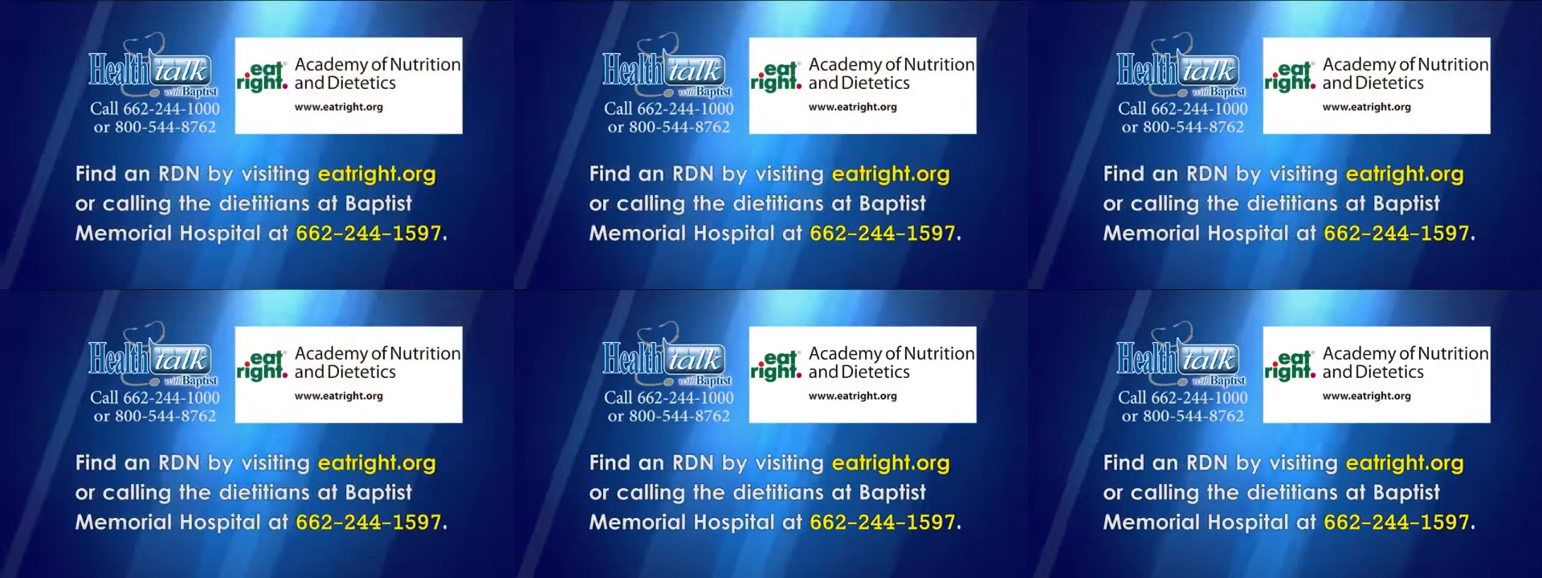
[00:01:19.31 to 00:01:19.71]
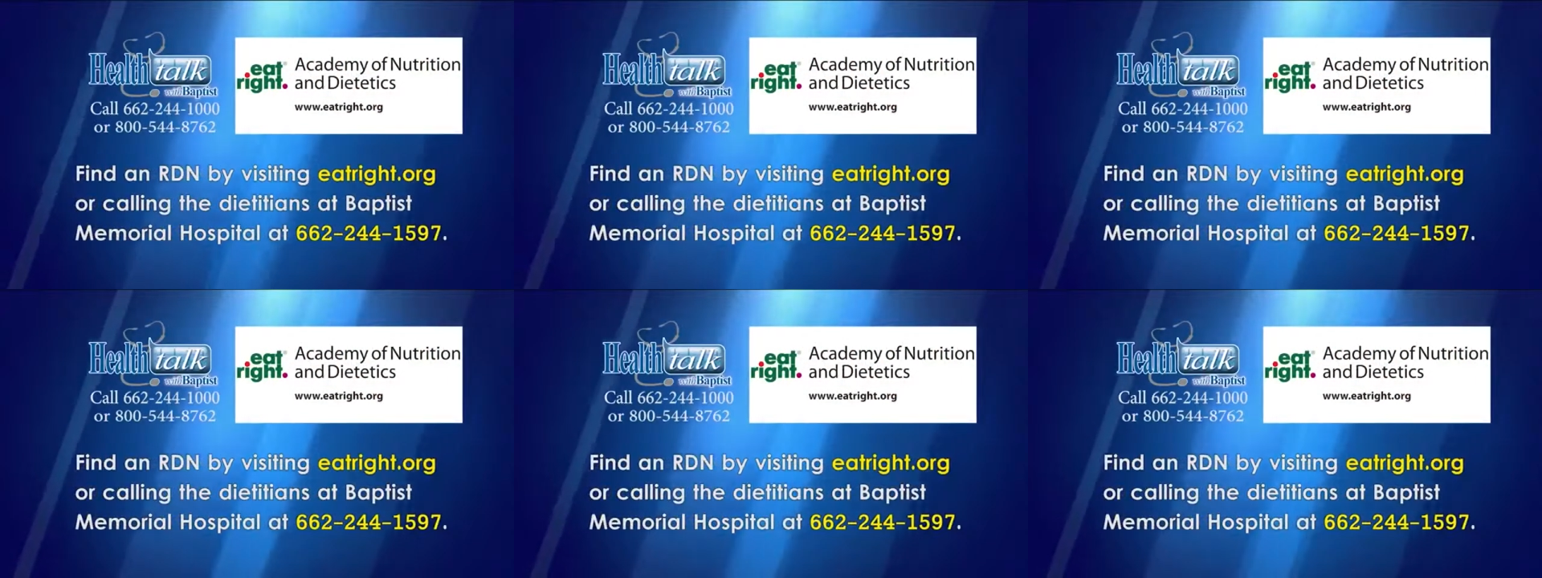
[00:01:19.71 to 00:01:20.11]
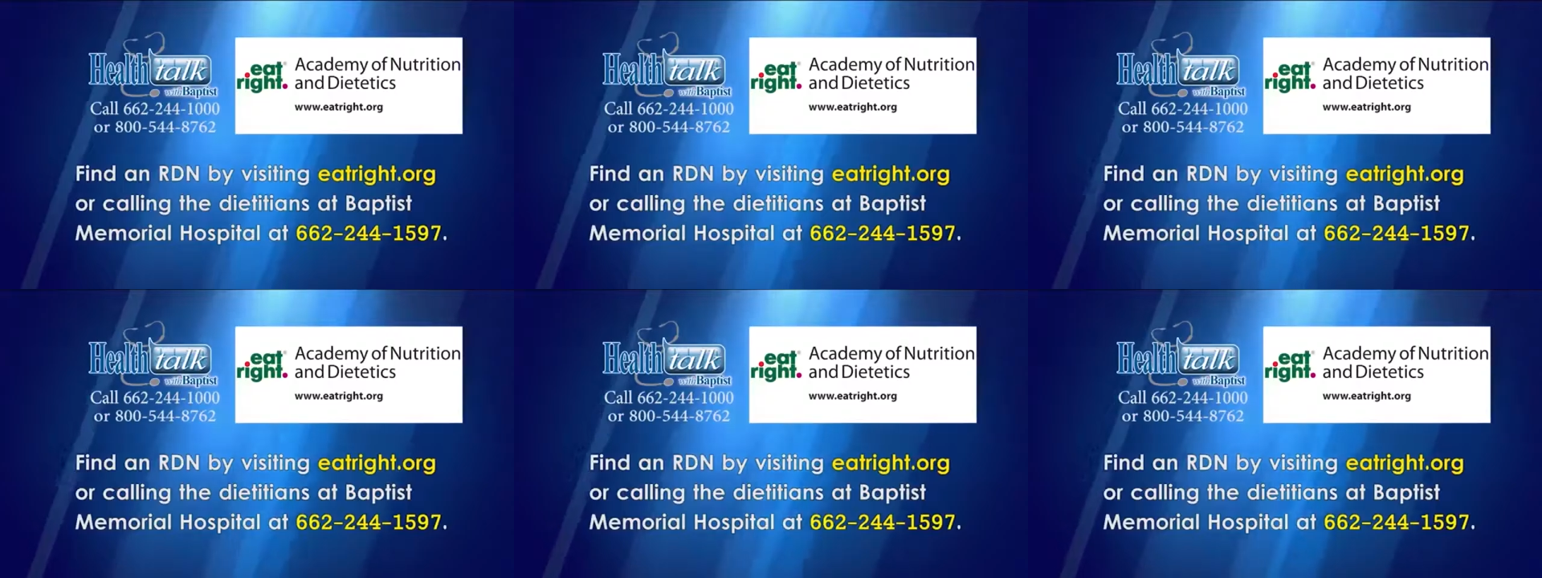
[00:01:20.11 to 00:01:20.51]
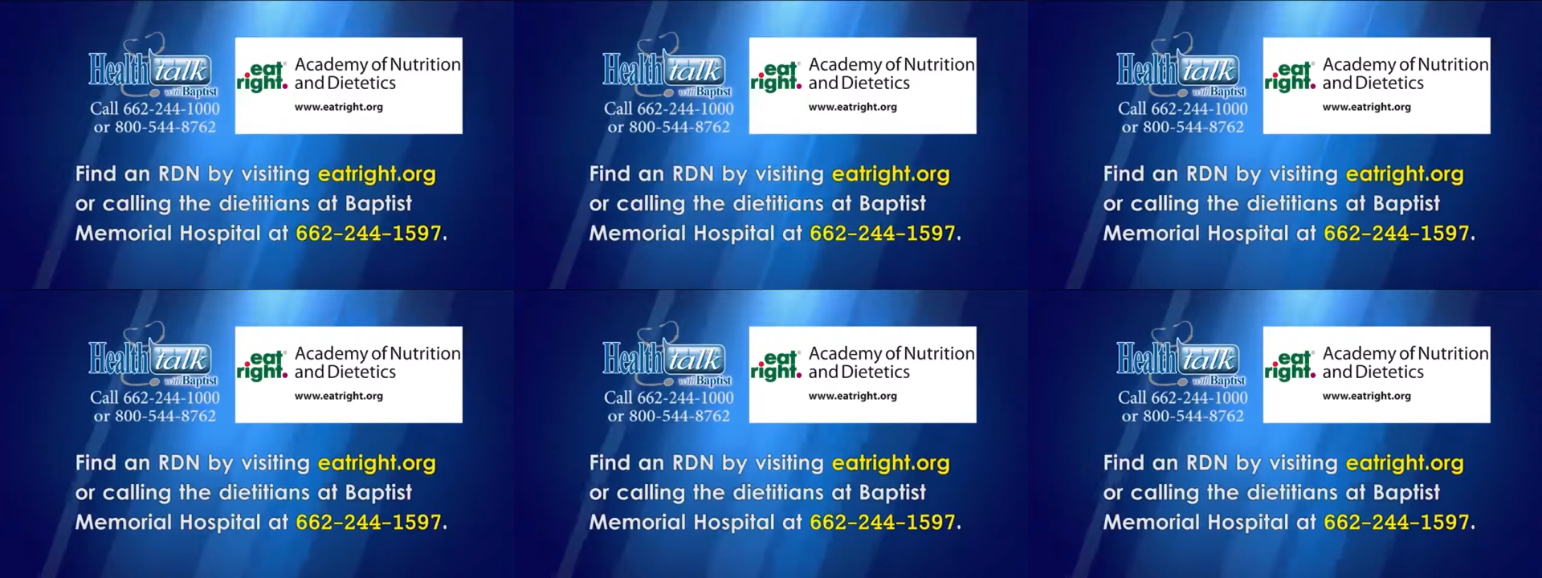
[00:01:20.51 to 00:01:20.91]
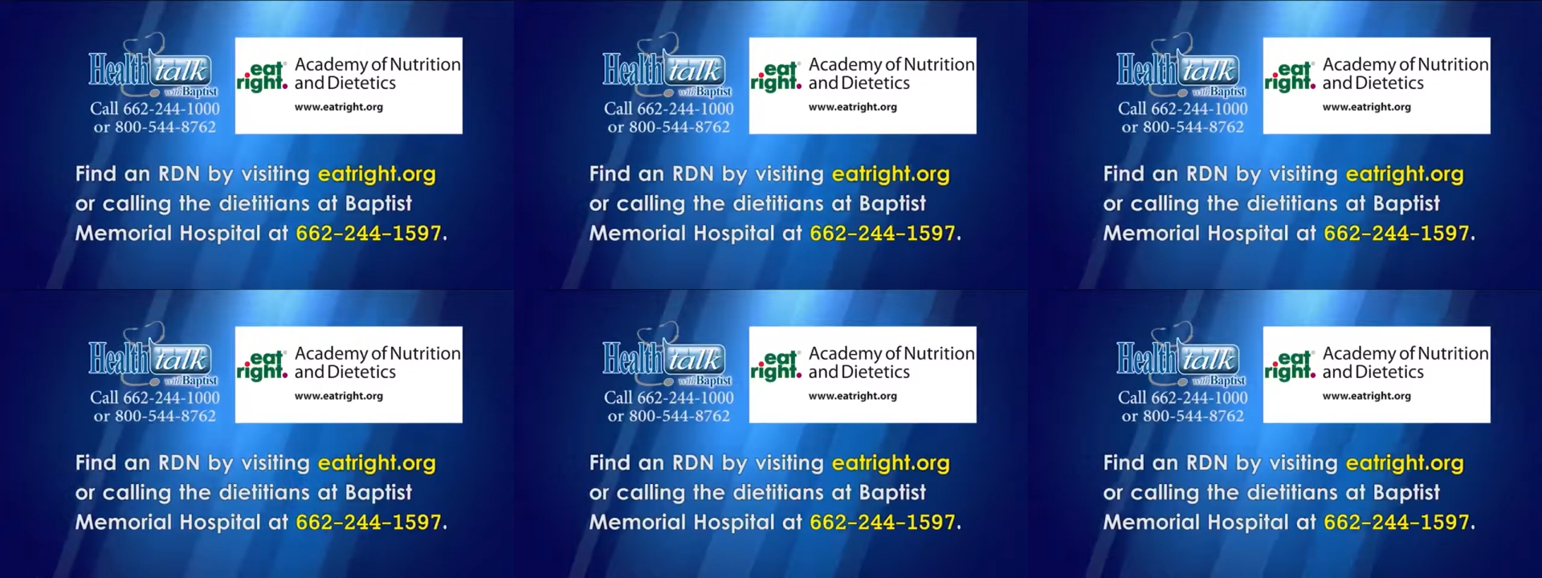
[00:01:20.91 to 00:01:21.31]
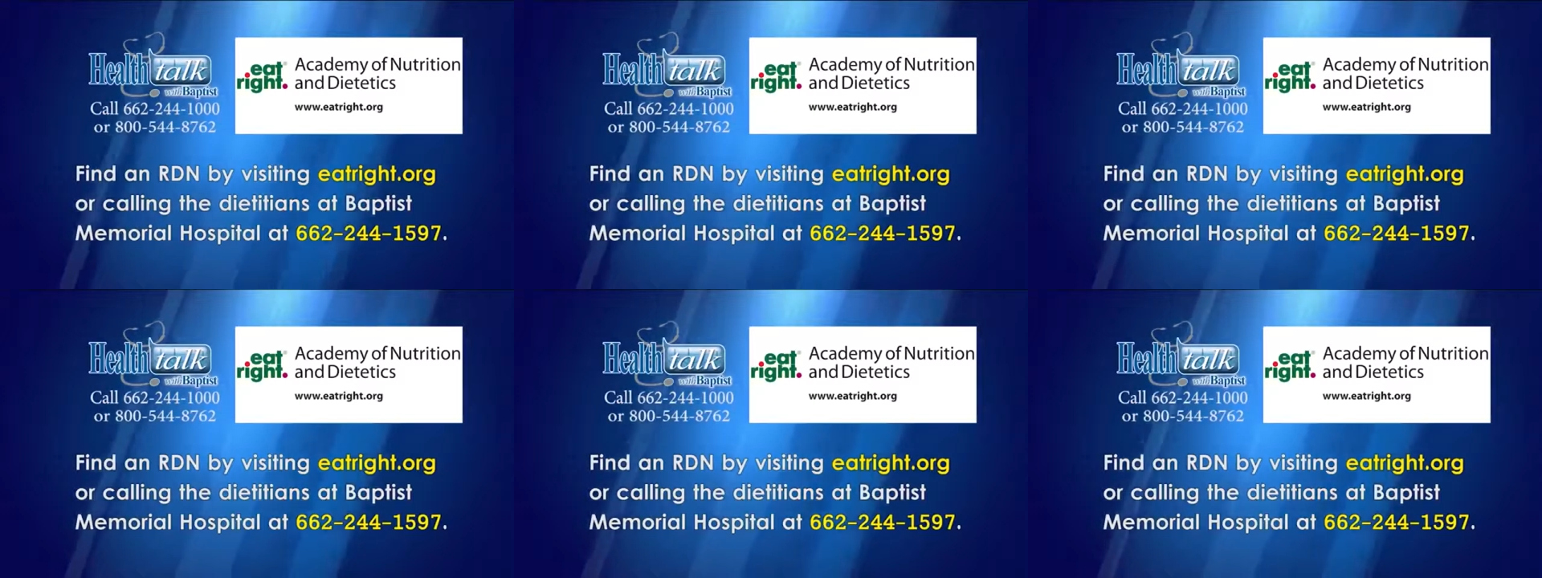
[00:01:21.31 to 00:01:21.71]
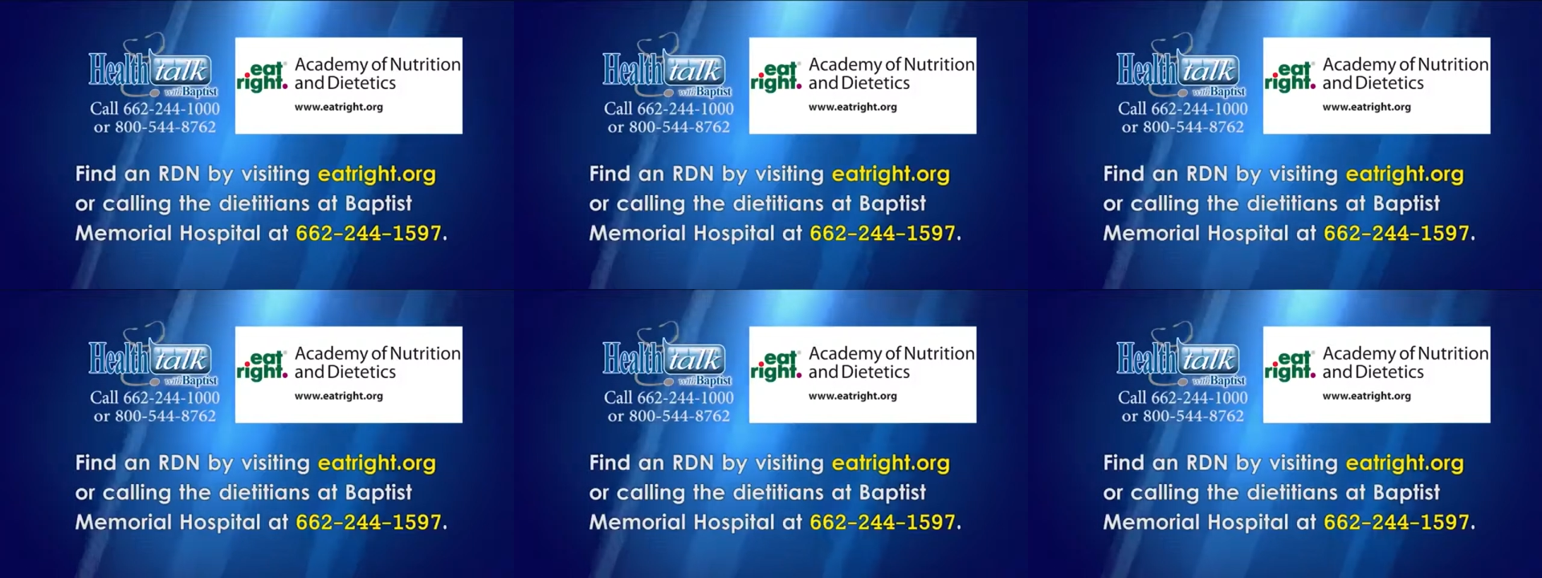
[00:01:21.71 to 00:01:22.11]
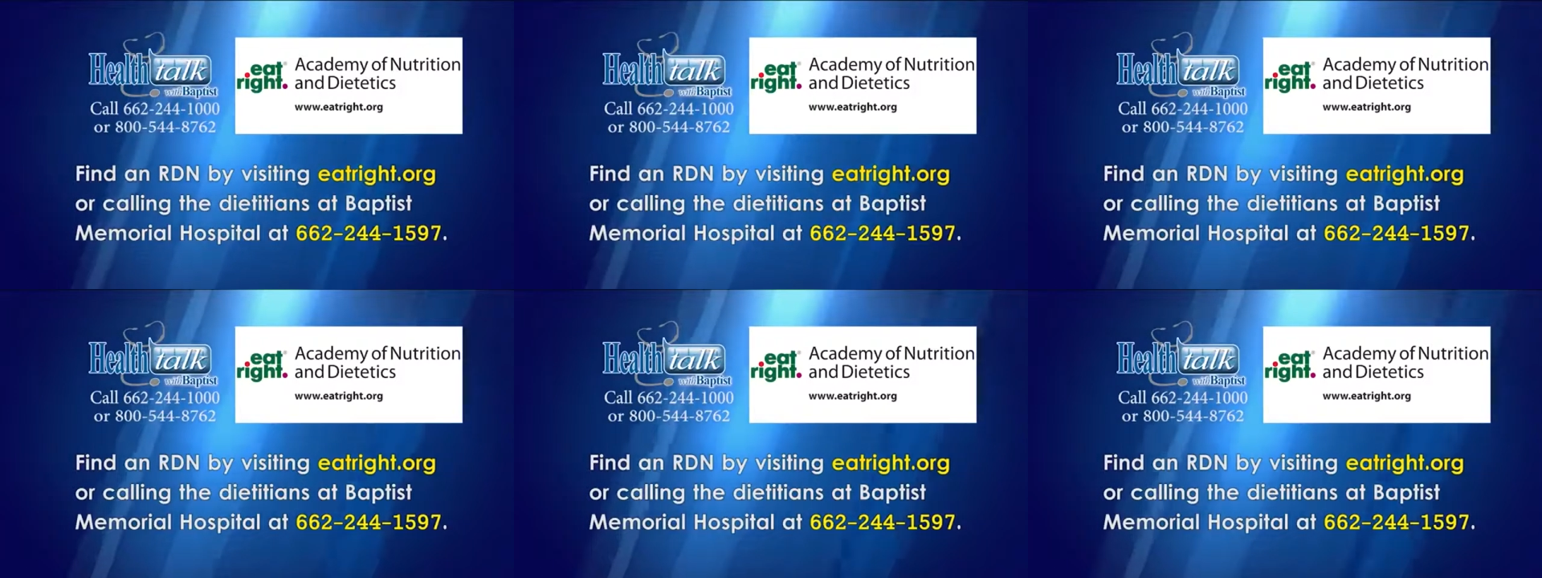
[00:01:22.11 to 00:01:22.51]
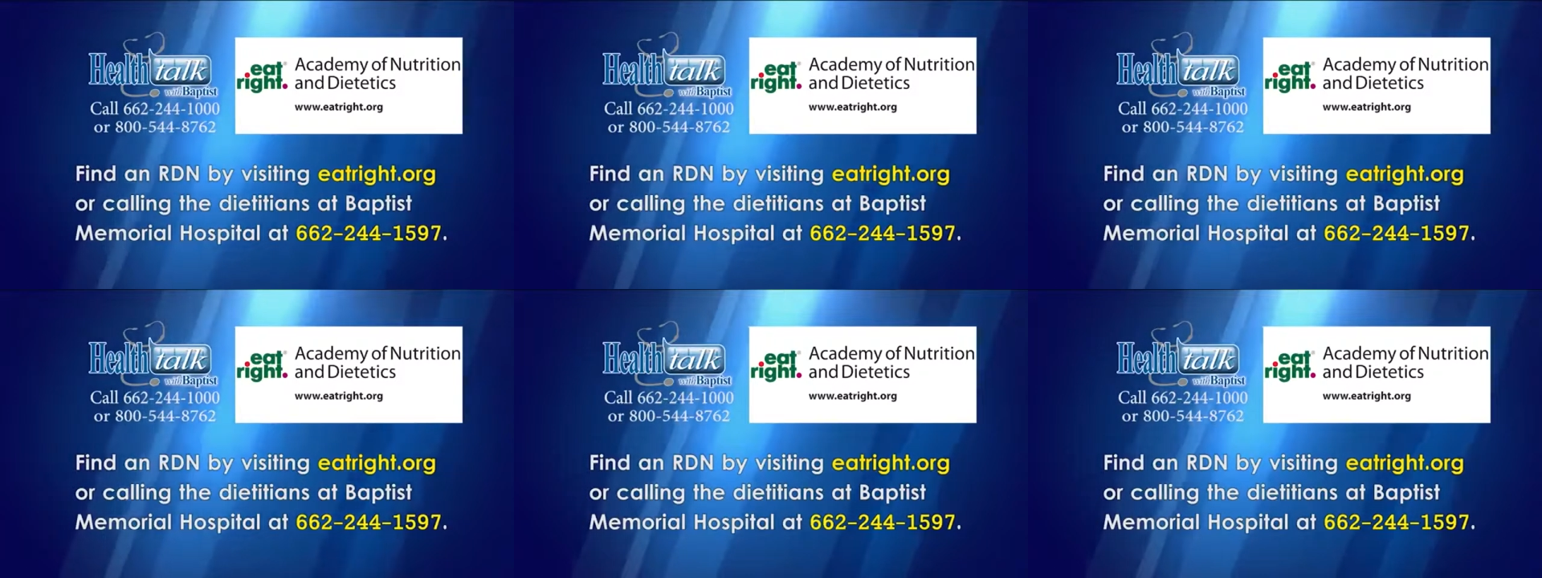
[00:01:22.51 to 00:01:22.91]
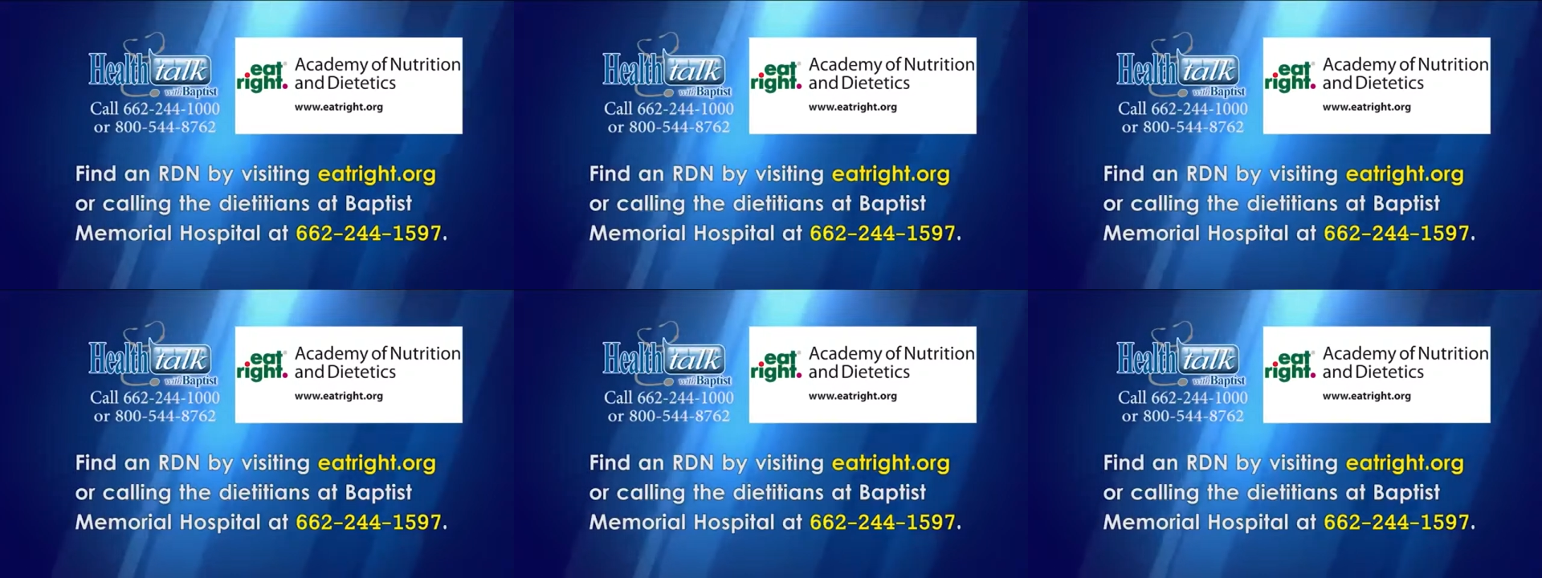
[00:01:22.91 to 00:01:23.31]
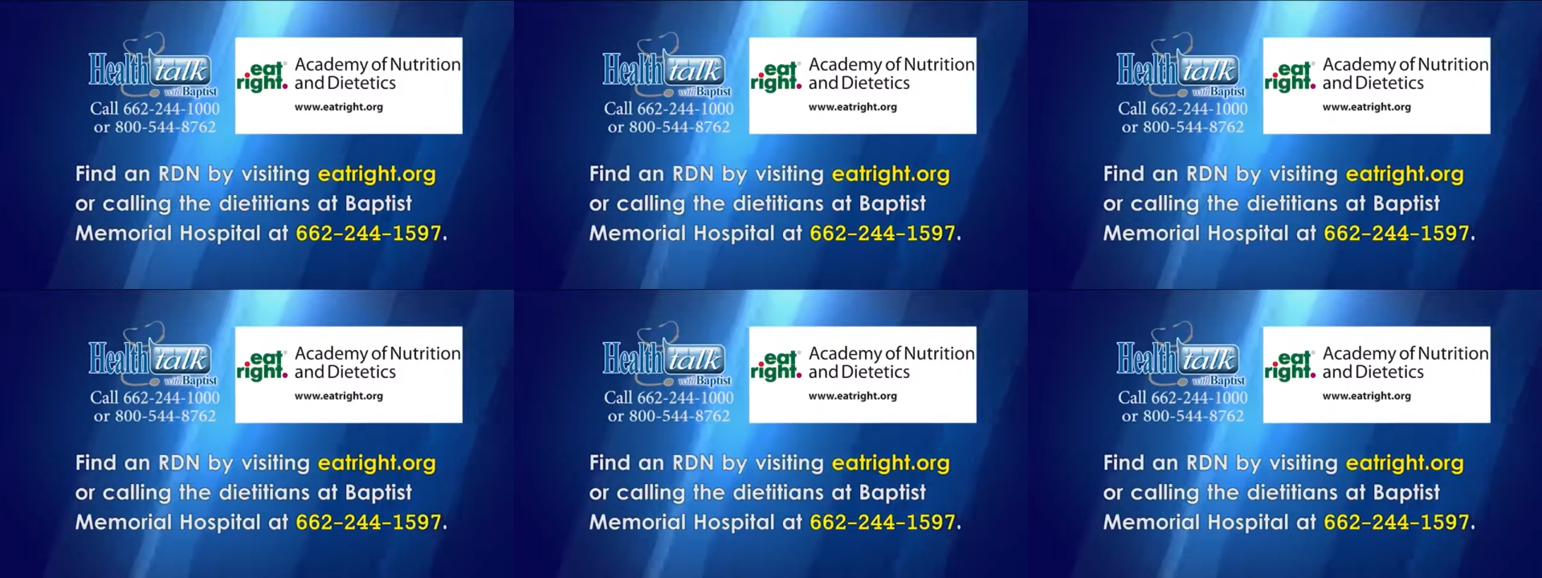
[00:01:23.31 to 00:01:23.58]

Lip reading: Nobody's mouth can be seen.